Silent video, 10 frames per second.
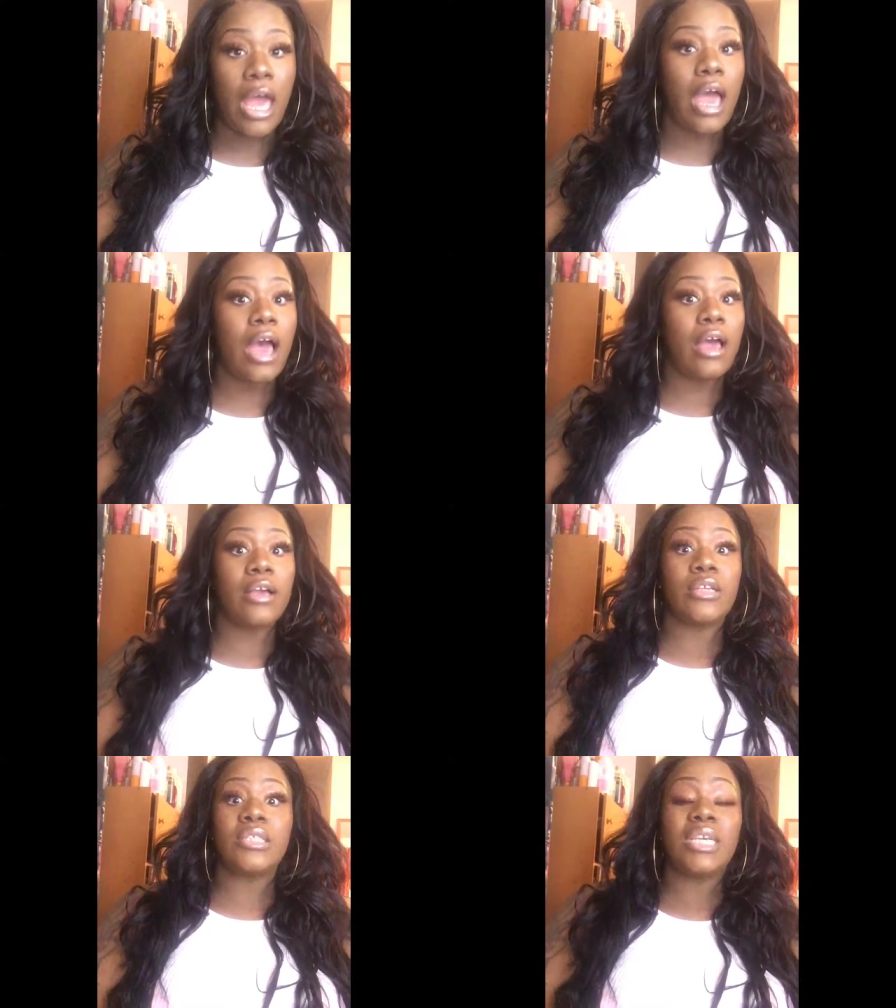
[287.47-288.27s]

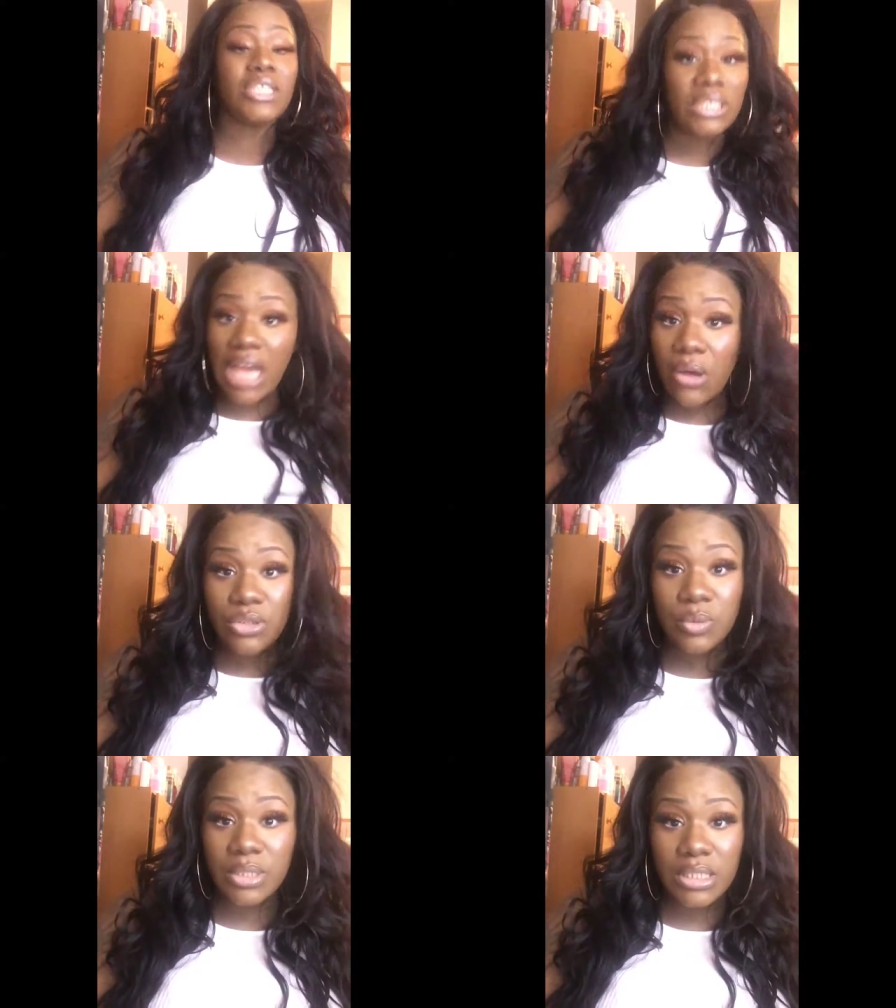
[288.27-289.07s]
I take
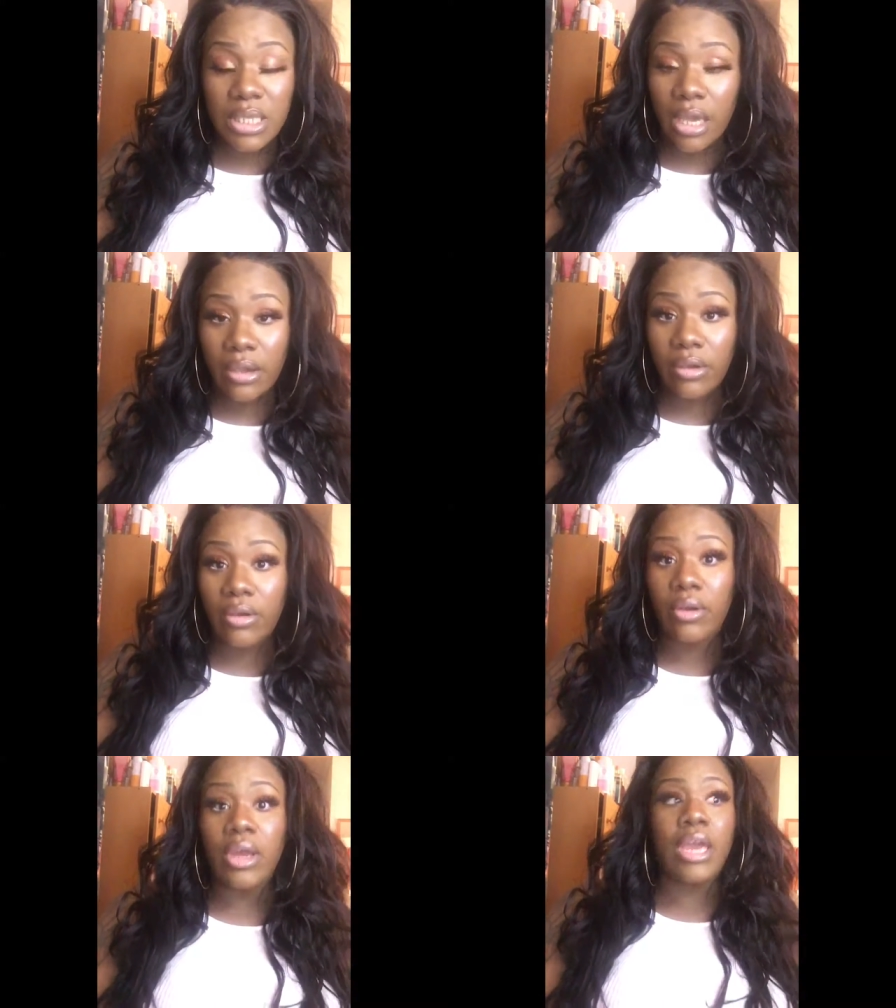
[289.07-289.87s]
showers with this
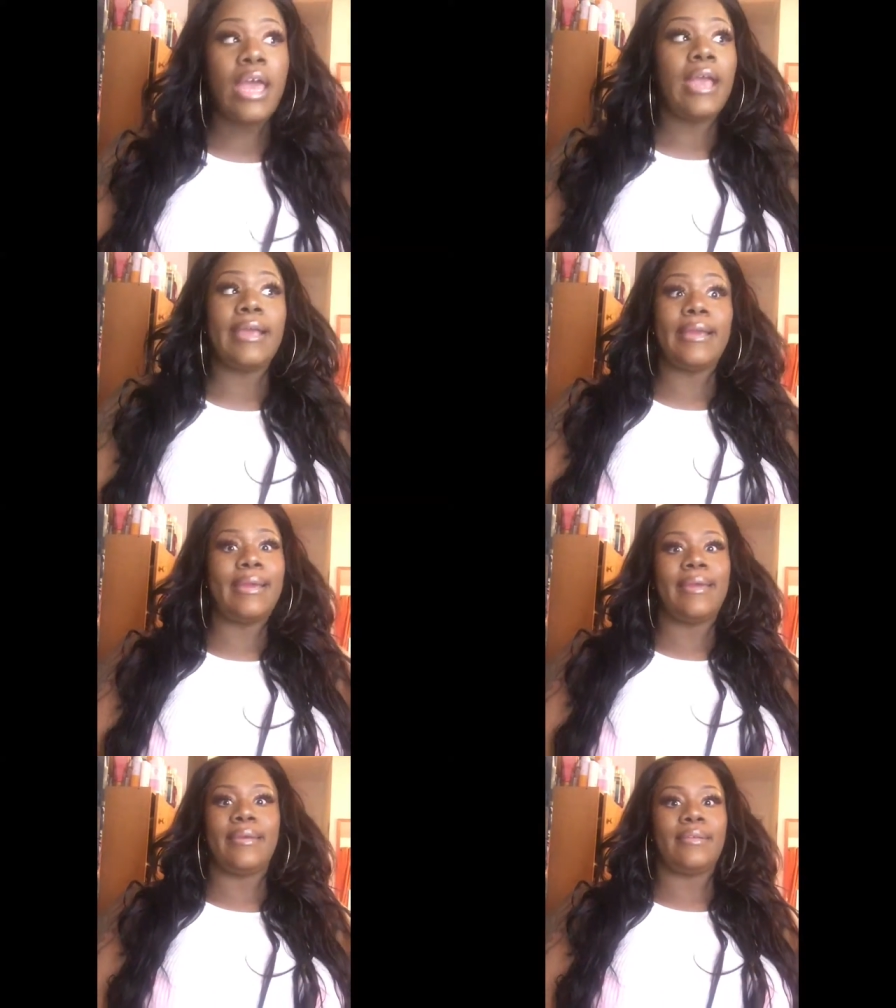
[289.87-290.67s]
hair,
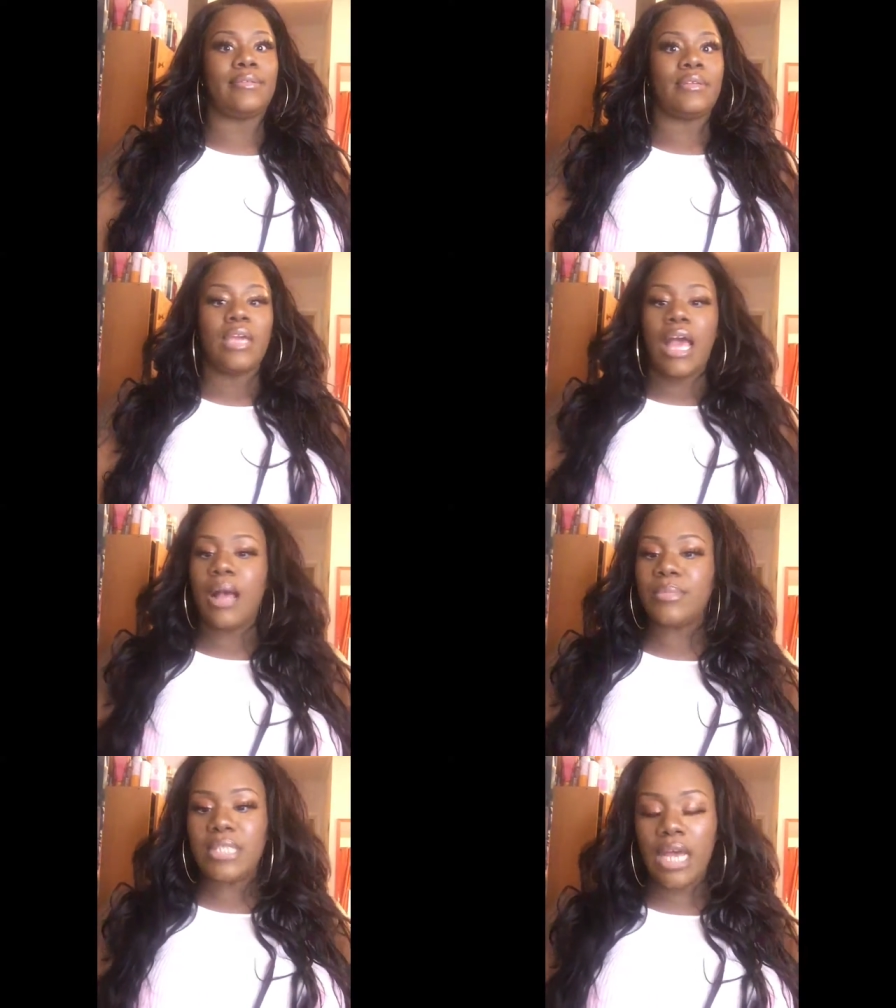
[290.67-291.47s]
and
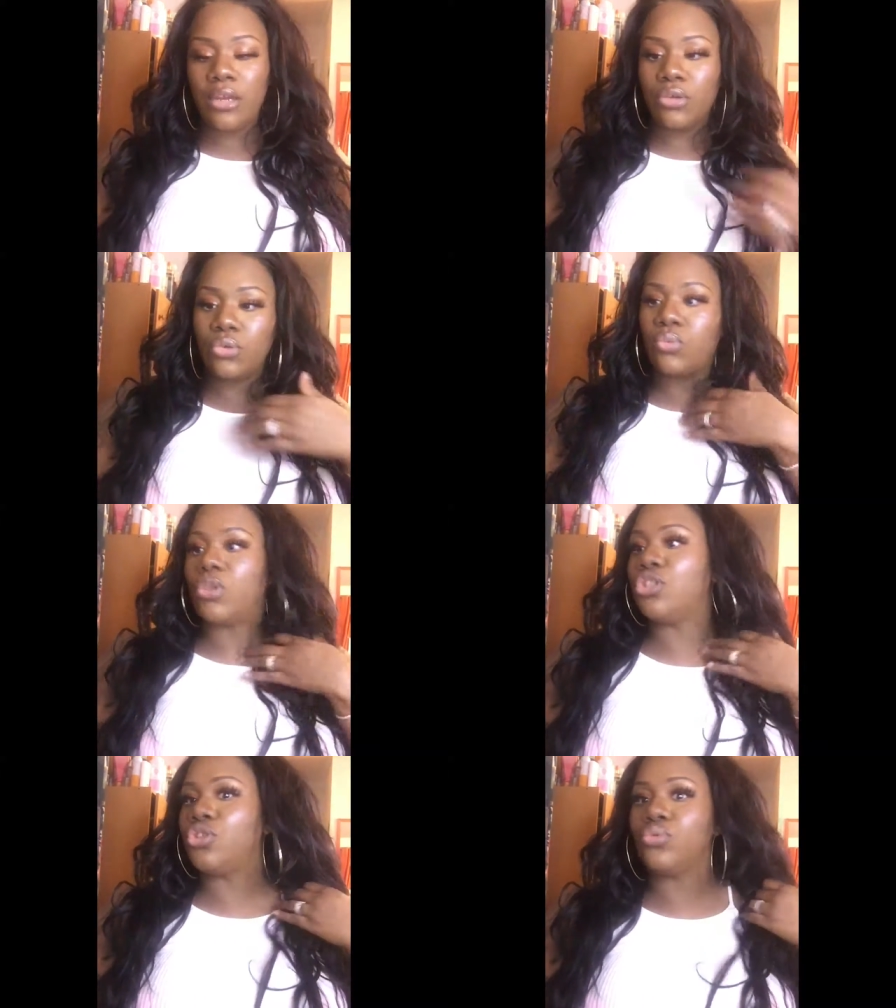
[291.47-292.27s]
I'm telling you,
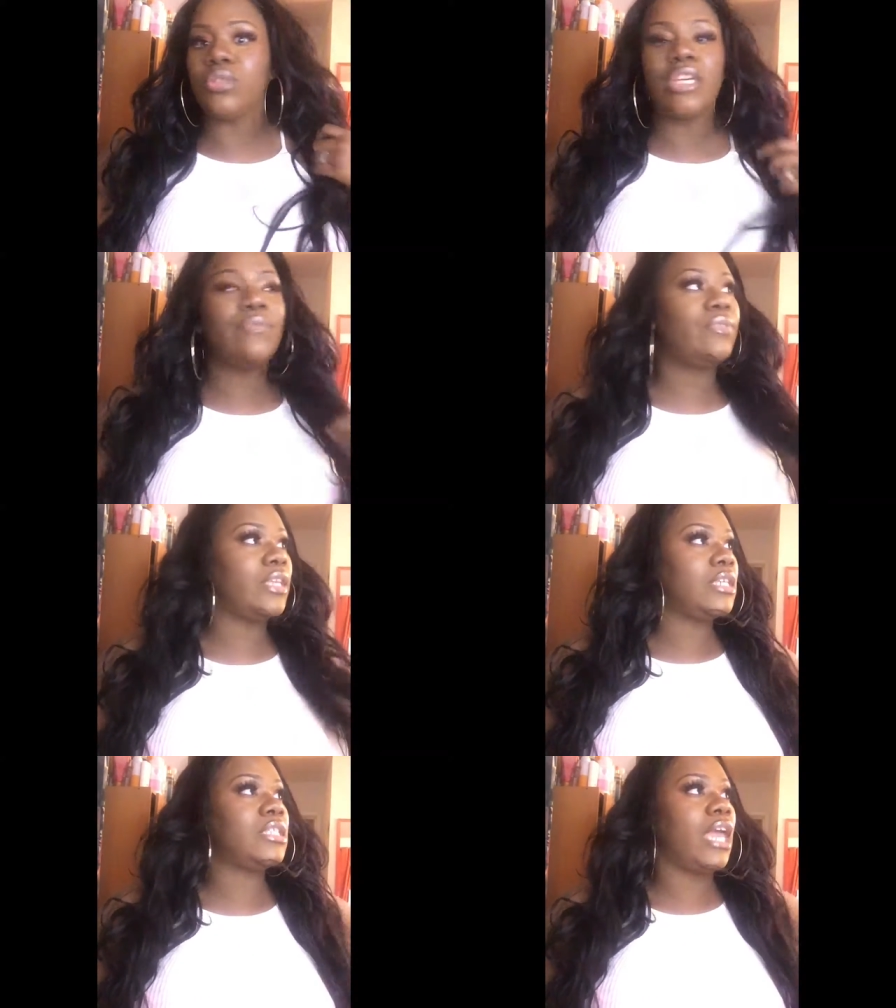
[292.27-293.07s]
once you give
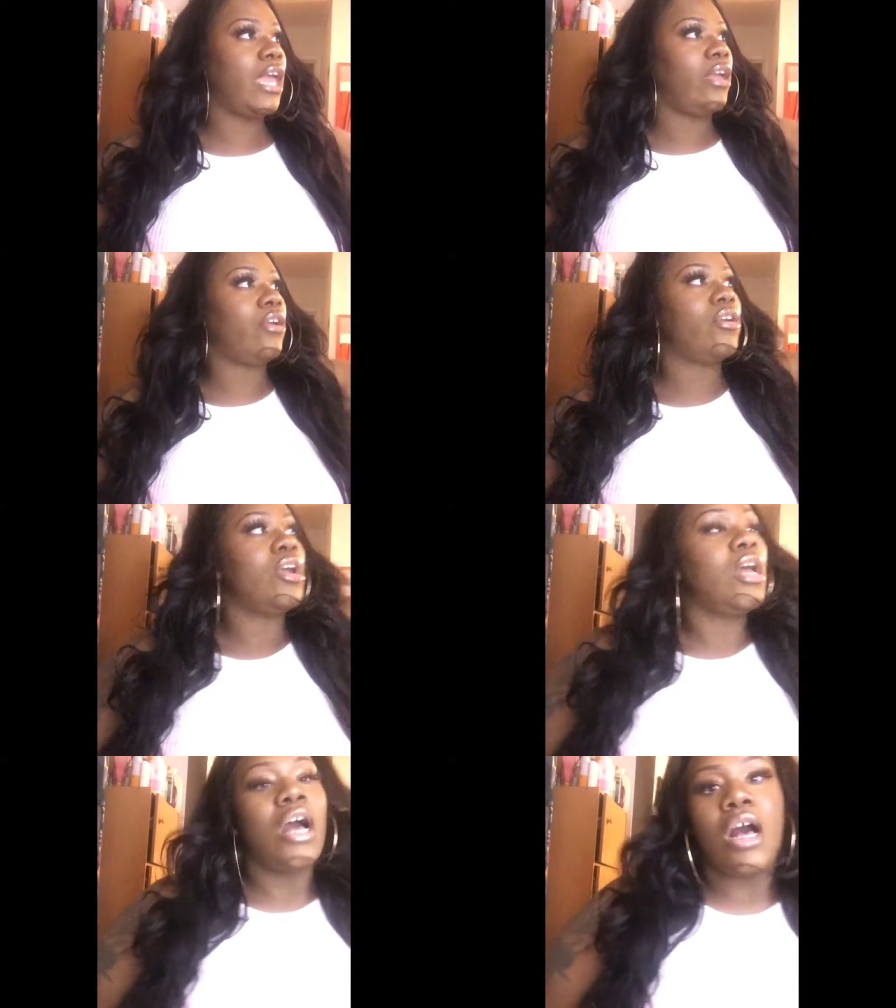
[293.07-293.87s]
this hair
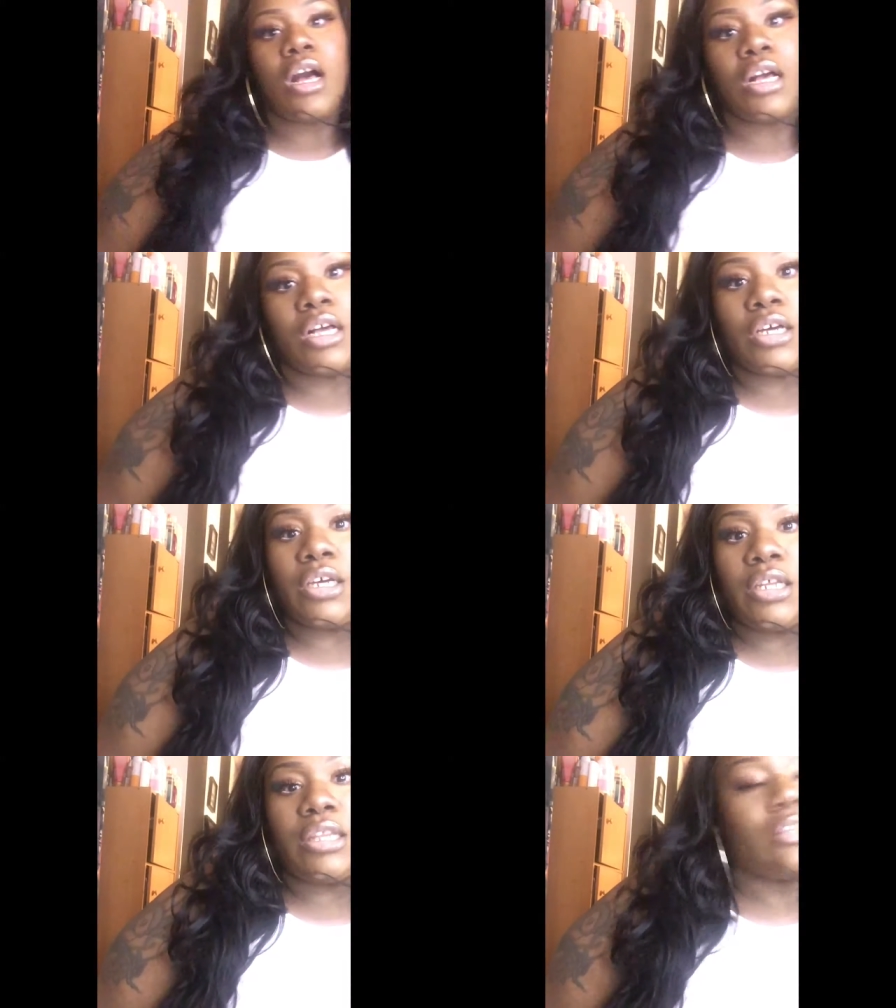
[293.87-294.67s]
a good